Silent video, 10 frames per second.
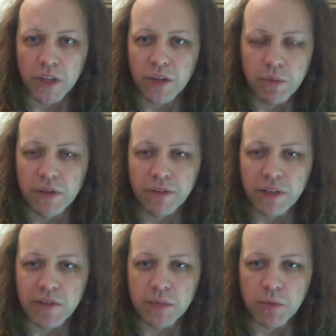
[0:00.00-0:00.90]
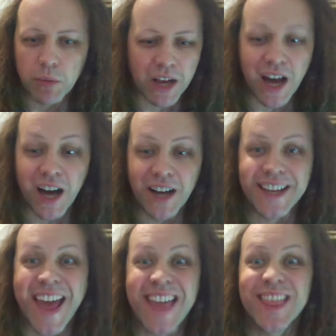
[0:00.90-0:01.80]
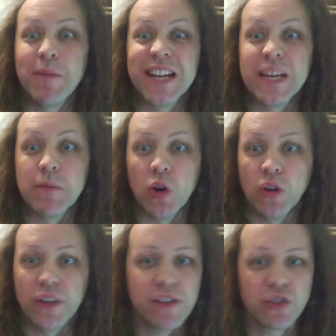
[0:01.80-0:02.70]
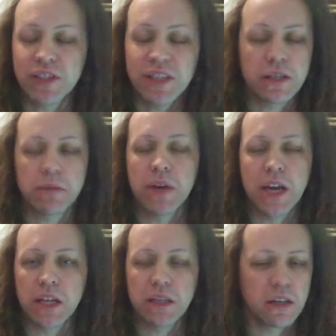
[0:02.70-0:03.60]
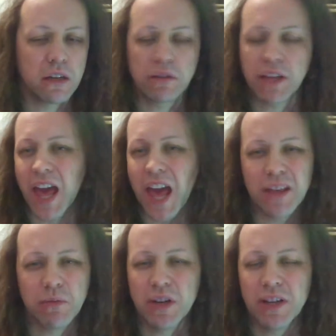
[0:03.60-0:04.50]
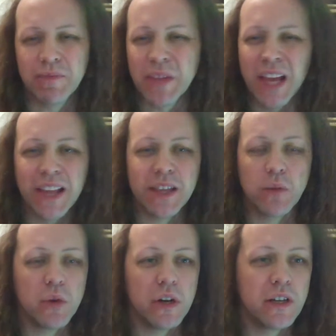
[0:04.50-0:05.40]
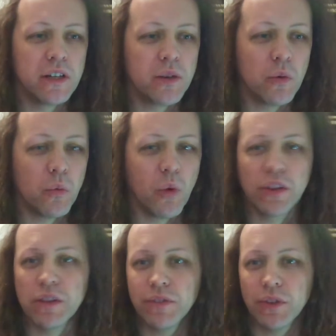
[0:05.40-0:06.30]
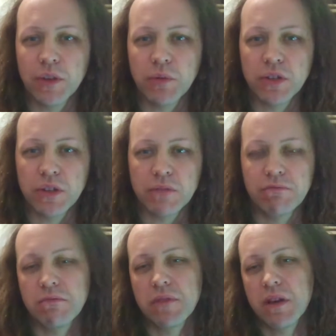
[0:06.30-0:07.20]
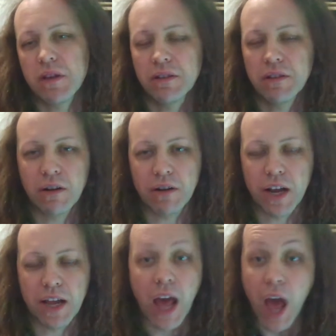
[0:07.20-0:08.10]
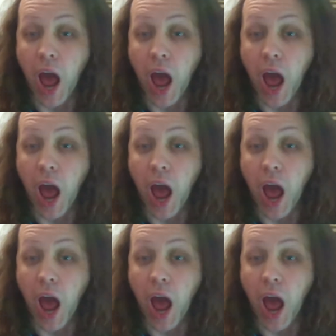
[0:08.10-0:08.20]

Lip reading: They're perfectly reasonable, but I can't get them anymore. They've just disappeared, so I don't care. They weren't wonderful. They were just meh. They're all right.